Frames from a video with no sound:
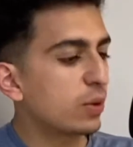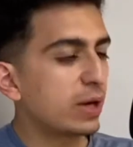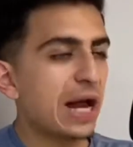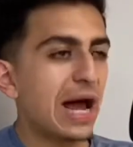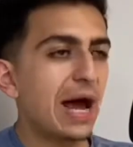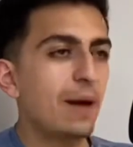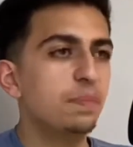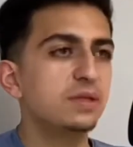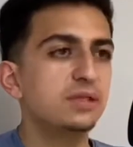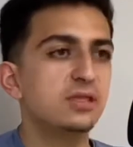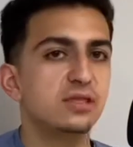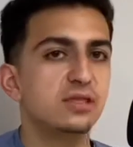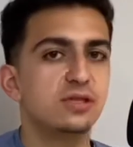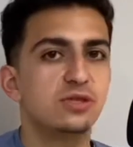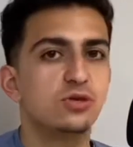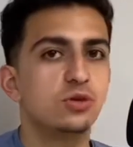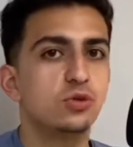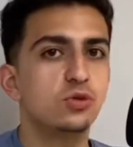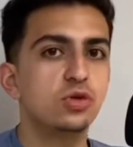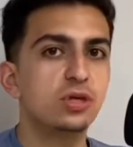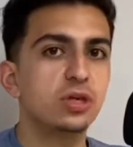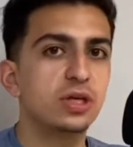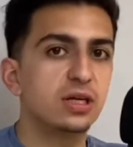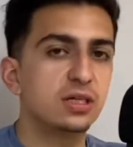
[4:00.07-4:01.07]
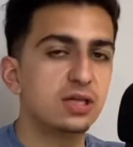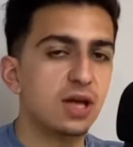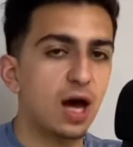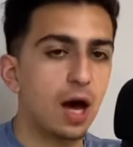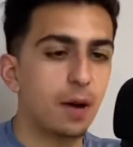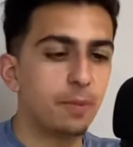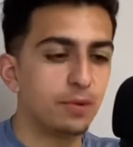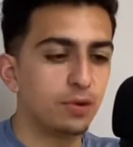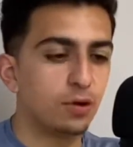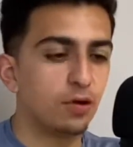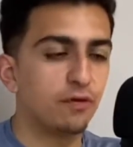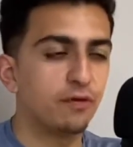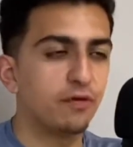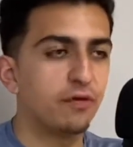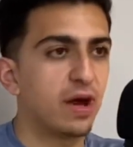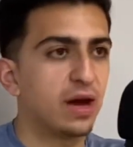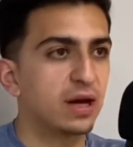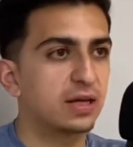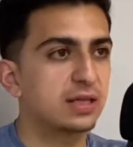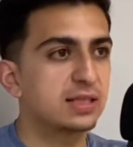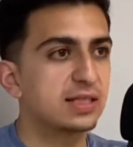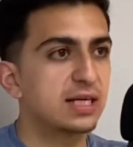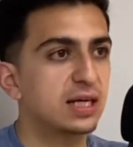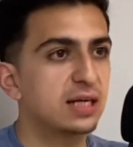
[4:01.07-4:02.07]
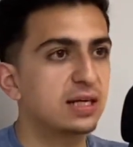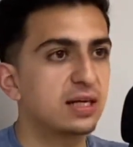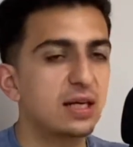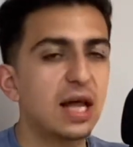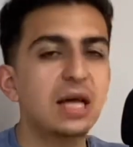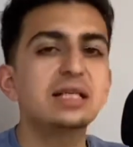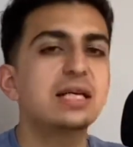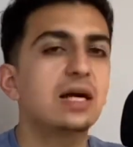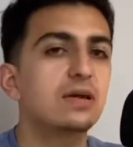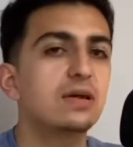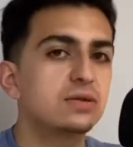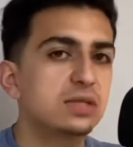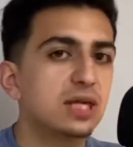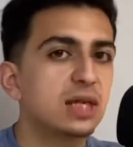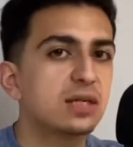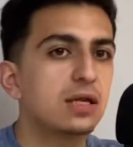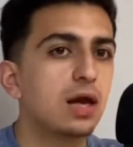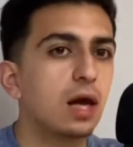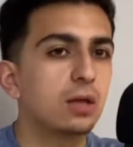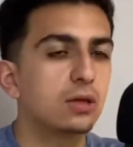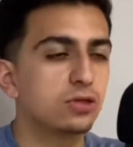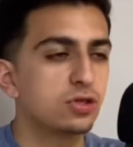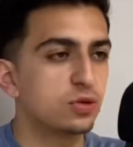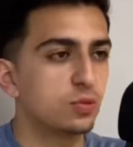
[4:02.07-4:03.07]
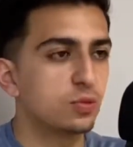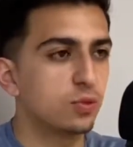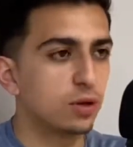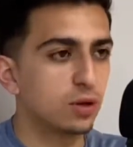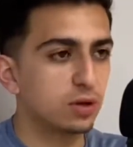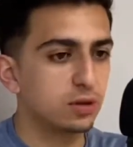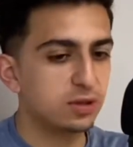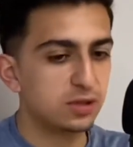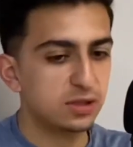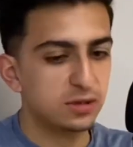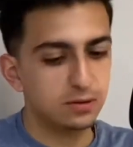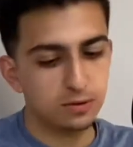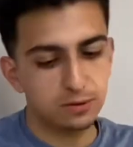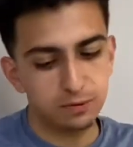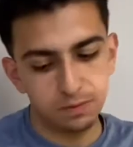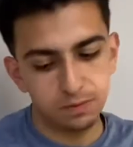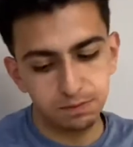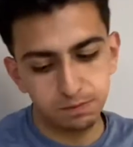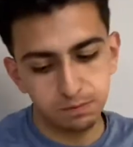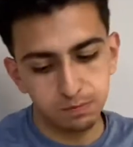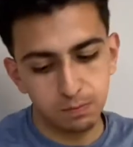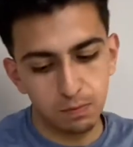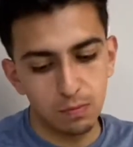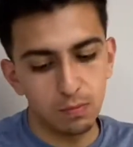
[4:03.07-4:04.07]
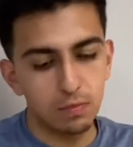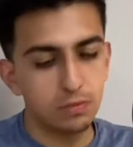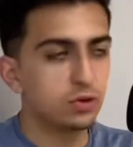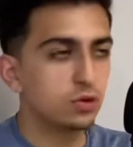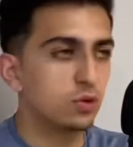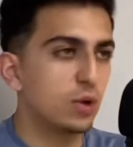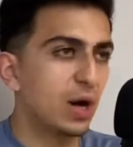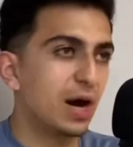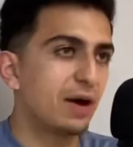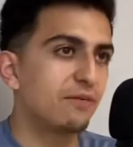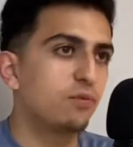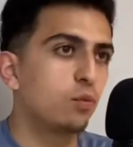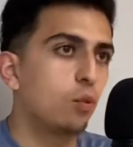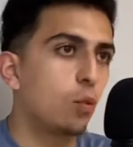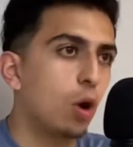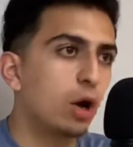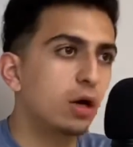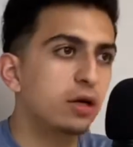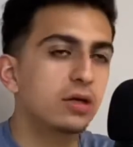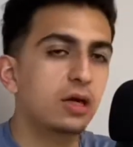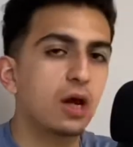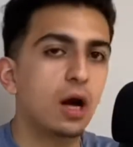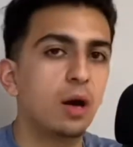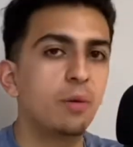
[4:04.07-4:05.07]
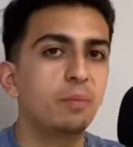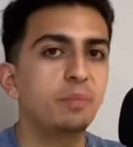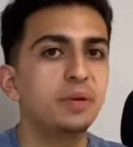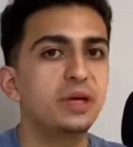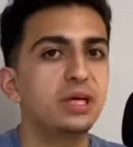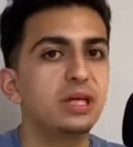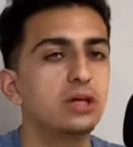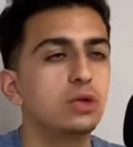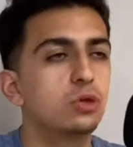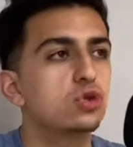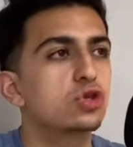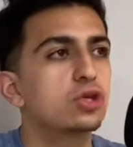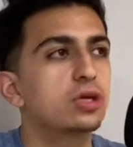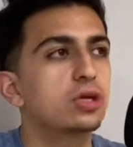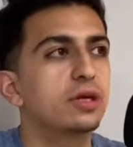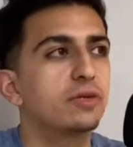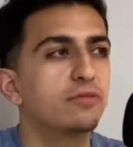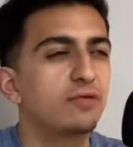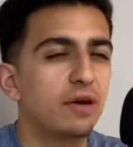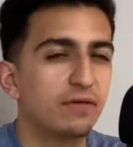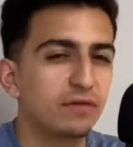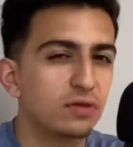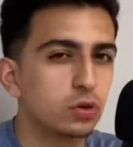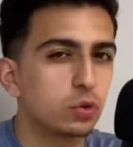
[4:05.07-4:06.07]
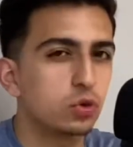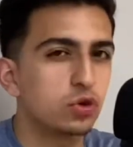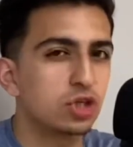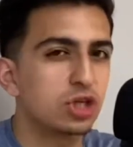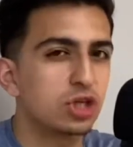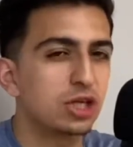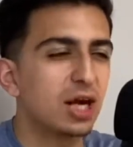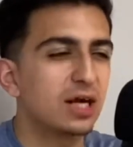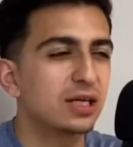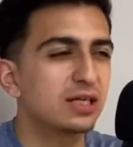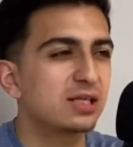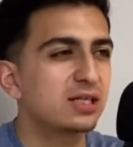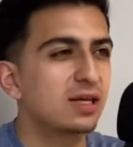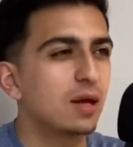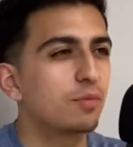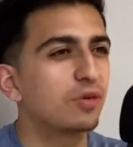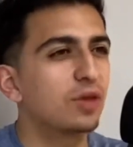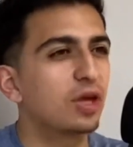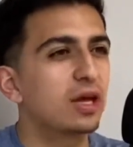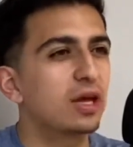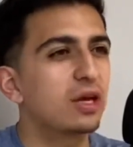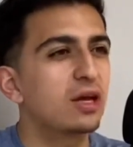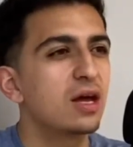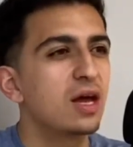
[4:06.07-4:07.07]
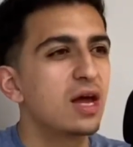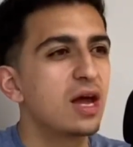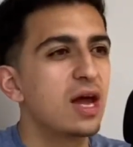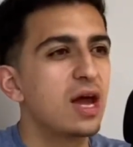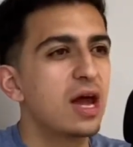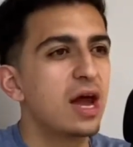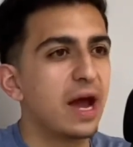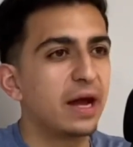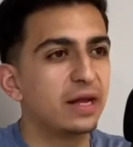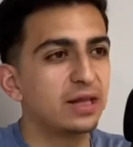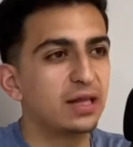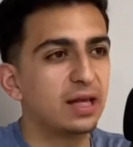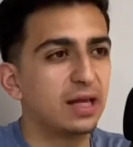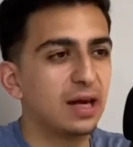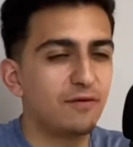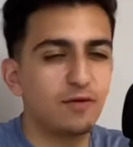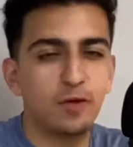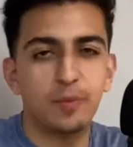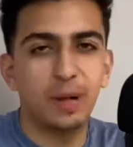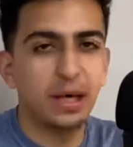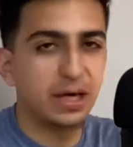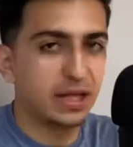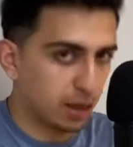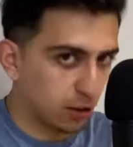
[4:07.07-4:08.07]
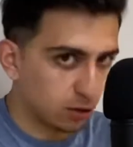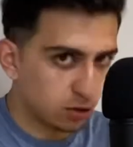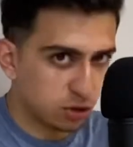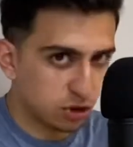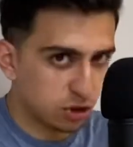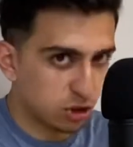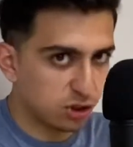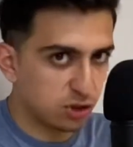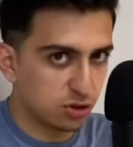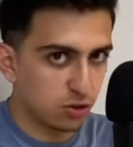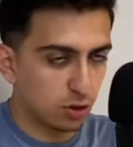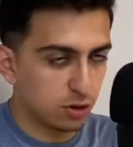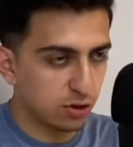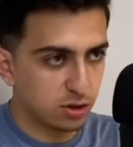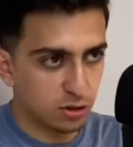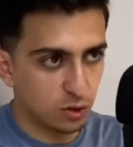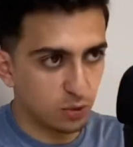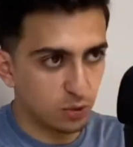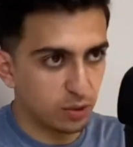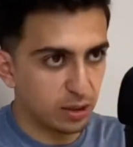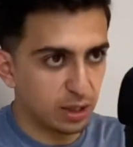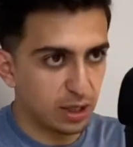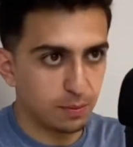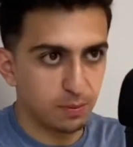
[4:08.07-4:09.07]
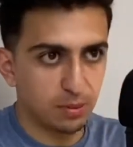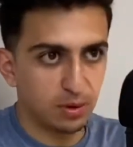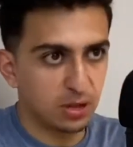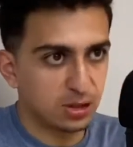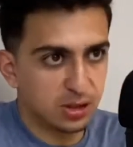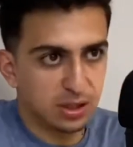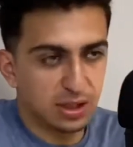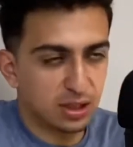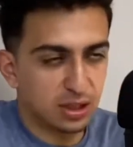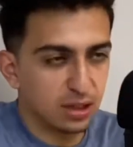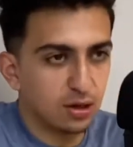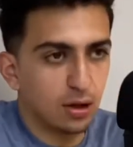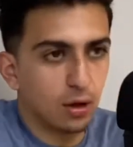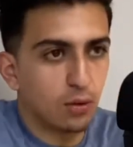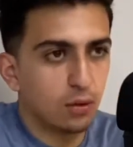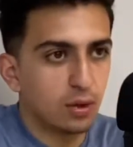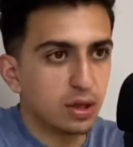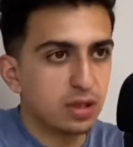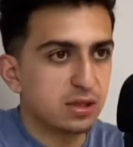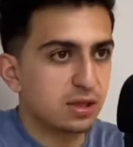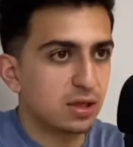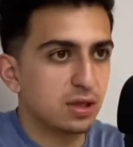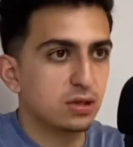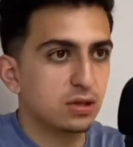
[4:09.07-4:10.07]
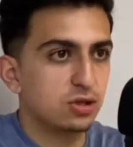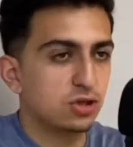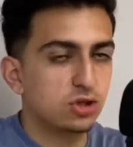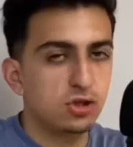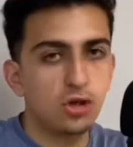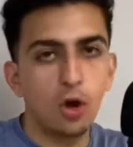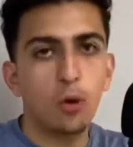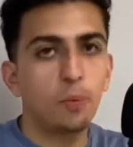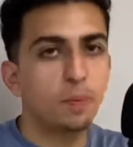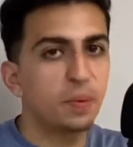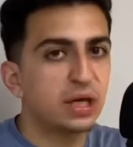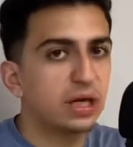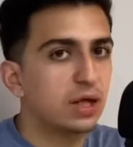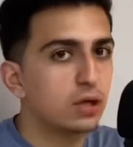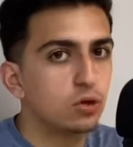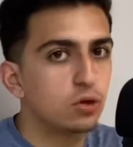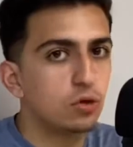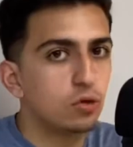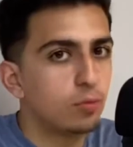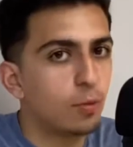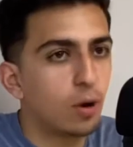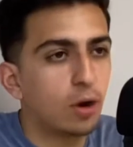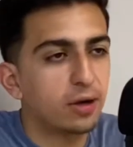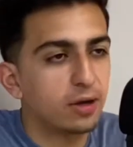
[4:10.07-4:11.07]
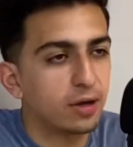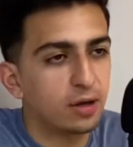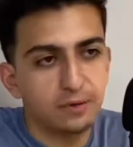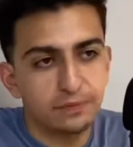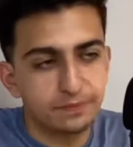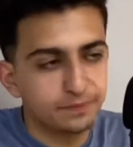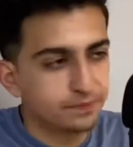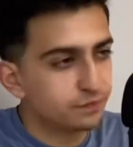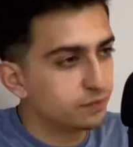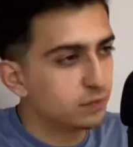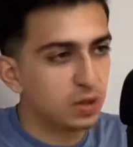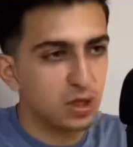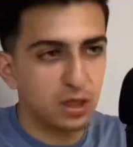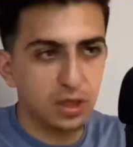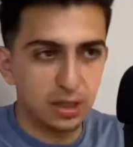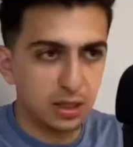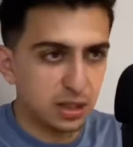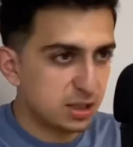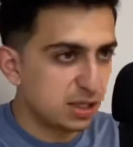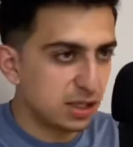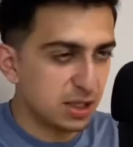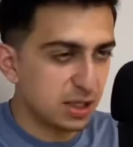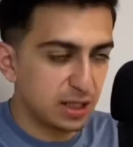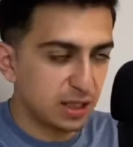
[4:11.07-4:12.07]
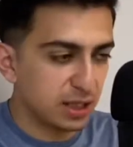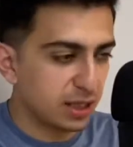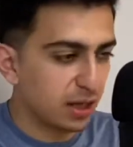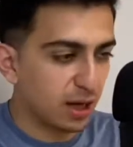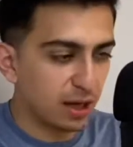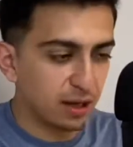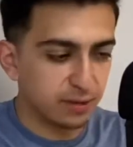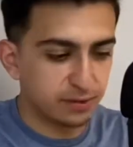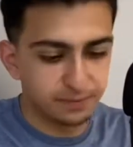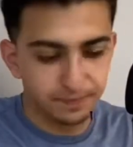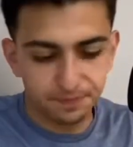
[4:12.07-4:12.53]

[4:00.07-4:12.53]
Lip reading: happens is usually a domino effect. That's how technology works. You have one company usually revolutionize something, and then everybody else just starts doing it because, you know, it's just opening a new market. Easy econ.